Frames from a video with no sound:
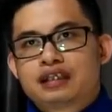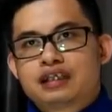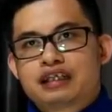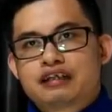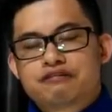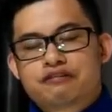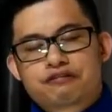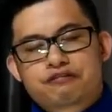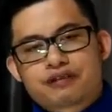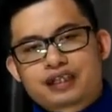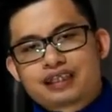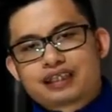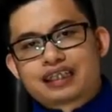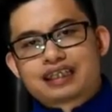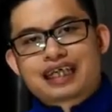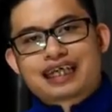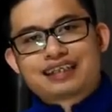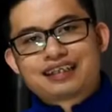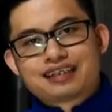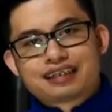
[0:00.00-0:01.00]
If you find that
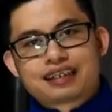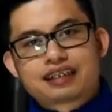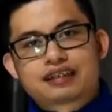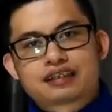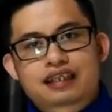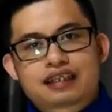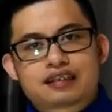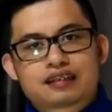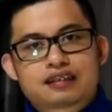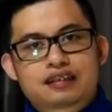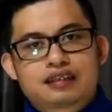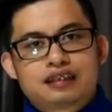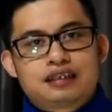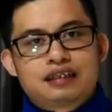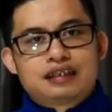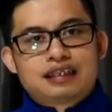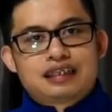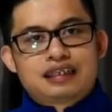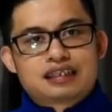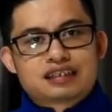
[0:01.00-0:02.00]
anything that
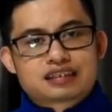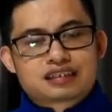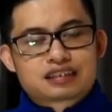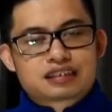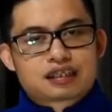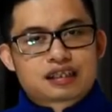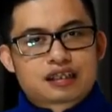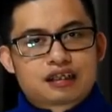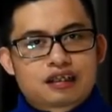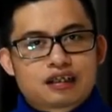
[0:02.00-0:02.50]
is